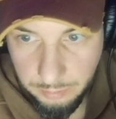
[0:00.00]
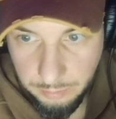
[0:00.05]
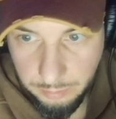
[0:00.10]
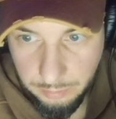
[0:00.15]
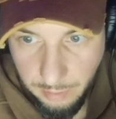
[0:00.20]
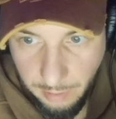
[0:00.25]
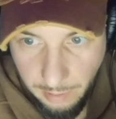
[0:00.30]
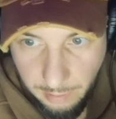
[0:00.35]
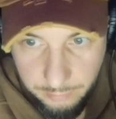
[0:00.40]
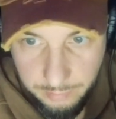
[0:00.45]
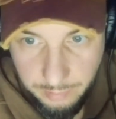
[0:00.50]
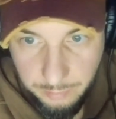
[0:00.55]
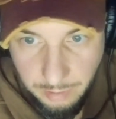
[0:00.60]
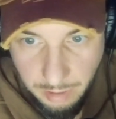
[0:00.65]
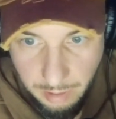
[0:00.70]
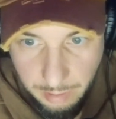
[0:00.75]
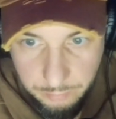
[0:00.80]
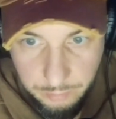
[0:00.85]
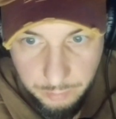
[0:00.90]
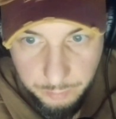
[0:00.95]
How
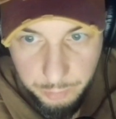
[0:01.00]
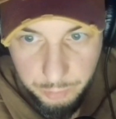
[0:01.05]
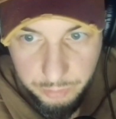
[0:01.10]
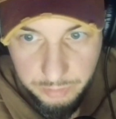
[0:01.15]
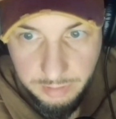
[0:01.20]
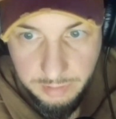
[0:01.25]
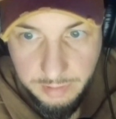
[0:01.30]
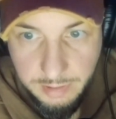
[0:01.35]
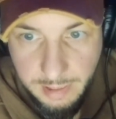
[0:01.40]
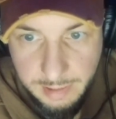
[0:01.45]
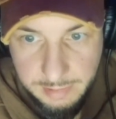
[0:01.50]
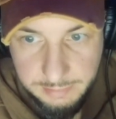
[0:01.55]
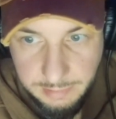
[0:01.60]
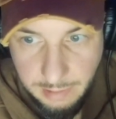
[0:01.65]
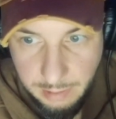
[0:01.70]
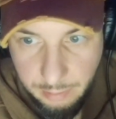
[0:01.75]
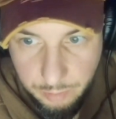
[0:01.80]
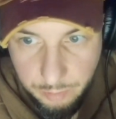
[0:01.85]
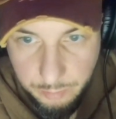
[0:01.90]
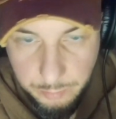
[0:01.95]
come you didn't ask?
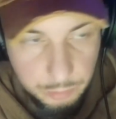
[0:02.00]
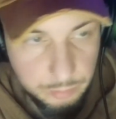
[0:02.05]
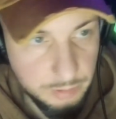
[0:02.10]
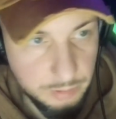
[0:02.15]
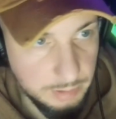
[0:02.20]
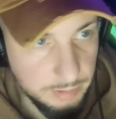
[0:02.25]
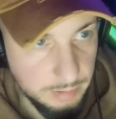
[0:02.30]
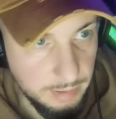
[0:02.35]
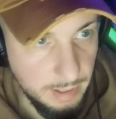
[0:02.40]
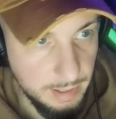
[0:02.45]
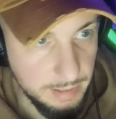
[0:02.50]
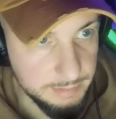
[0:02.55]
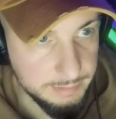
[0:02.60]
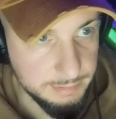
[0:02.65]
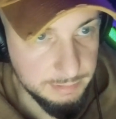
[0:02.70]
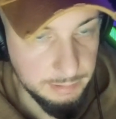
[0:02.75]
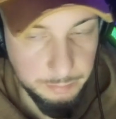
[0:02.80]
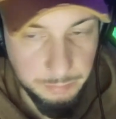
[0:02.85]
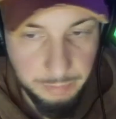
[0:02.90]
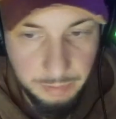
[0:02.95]
How come you didn't
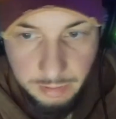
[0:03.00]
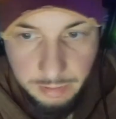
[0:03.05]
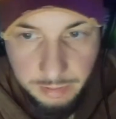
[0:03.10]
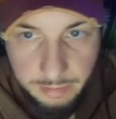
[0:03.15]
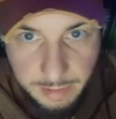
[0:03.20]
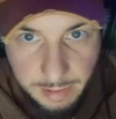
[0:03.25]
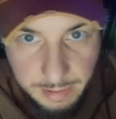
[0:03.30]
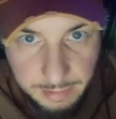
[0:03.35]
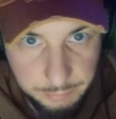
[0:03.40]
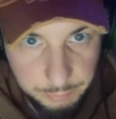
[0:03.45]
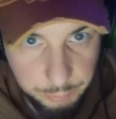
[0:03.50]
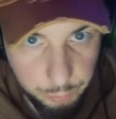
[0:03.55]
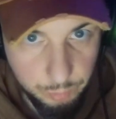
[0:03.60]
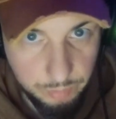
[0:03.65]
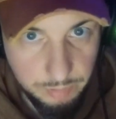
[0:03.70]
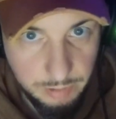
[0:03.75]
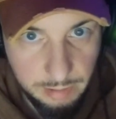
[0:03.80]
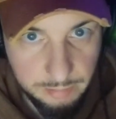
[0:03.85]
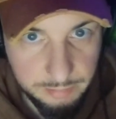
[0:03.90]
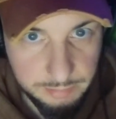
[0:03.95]
ask him that in
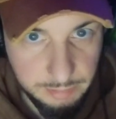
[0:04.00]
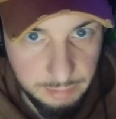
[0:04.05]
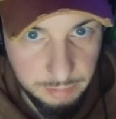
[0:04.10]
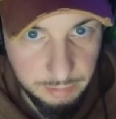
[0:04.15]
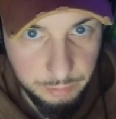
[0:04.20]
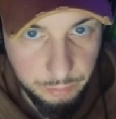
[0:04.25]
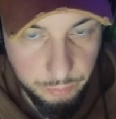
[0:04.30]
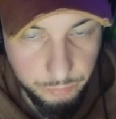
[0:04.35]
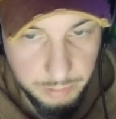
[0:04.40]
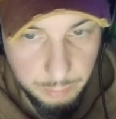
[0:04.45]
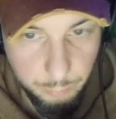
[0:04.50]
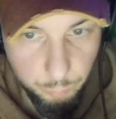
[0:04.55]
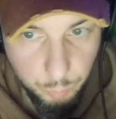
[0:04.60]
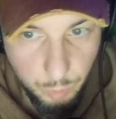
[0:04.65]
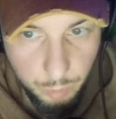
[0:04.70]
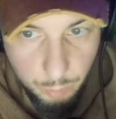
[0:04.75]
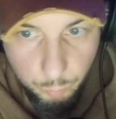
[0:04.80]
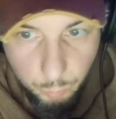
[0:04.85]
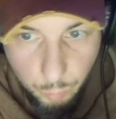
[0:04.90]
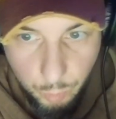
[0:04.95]
2003,
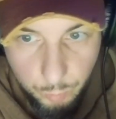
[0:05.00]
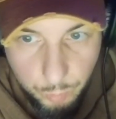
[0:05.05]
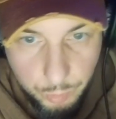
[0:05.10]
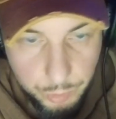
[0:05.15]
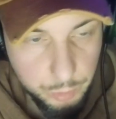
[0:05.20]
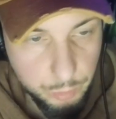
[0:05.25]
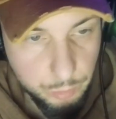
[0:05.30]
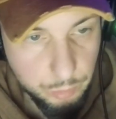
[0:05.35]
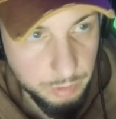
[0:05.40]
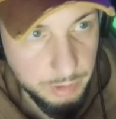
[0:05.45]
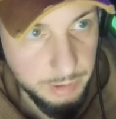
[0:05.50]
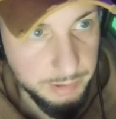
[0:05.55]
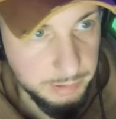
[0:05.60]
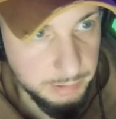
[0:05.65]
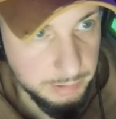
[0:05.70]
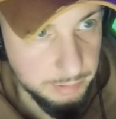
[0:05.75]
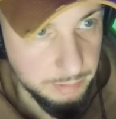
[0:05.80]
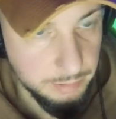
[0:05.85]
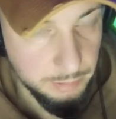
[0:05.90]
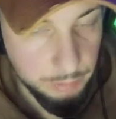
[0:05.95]
what were
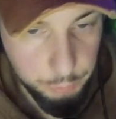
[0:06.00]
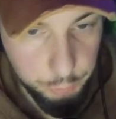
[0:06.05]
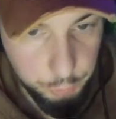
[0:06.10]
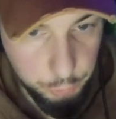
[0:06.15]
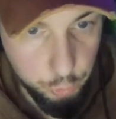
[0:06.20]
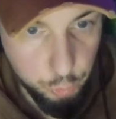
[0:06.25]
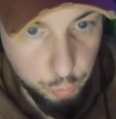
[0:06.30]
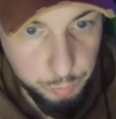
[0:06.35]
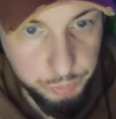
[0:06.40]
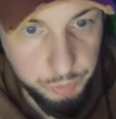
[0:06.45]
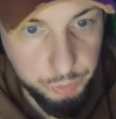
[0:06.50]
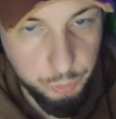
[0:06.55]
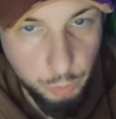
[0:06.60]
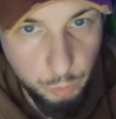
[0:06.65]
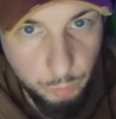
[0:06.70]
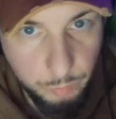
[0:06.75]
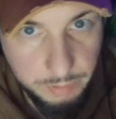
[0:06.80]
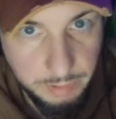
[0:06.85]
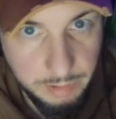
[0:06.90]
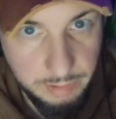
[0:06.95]
Ukrainian troops
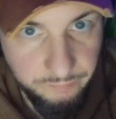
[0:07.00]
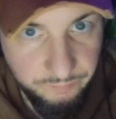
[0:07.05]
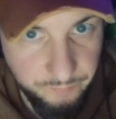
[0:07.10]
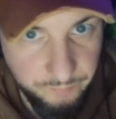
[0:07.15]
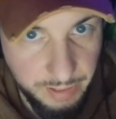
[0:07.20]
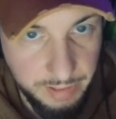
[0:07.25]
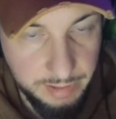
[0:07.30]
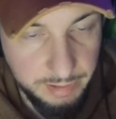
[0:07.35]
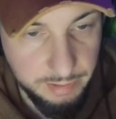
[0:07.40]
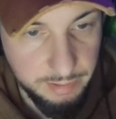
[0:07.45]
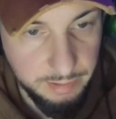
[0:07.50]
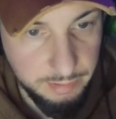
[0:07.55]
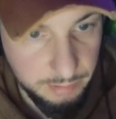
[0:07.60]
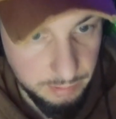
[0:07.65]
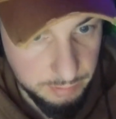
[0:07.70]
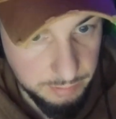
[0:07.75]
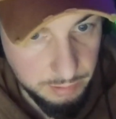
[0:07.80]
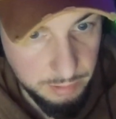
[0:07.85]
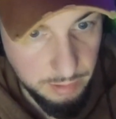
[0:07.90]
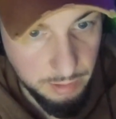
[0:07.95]
doing invading
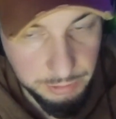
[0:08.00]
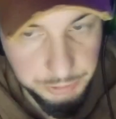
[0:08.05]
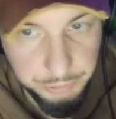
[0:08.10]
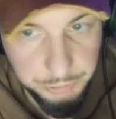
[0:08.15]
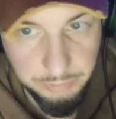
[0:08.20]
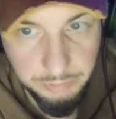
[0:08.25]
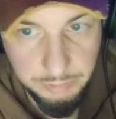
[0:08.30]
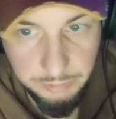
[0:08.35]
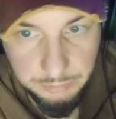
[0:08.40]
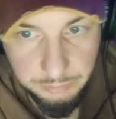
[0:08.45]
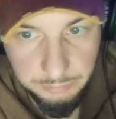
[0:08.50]
another country?